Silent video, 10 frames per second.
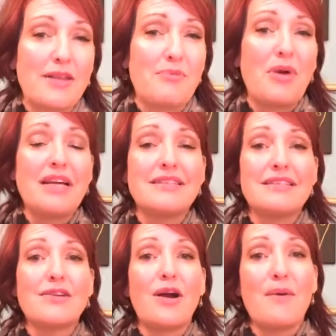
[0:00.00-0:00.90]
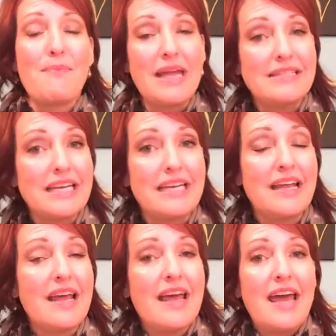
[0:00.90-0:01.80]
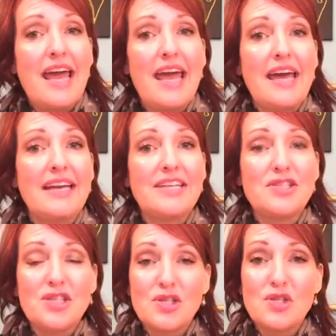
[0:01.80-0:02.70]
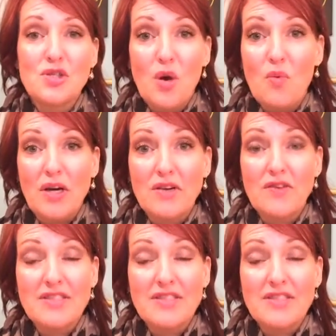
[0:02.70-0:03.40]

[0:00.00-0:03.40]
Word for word: Their prices are amazing and it's just so wonderful.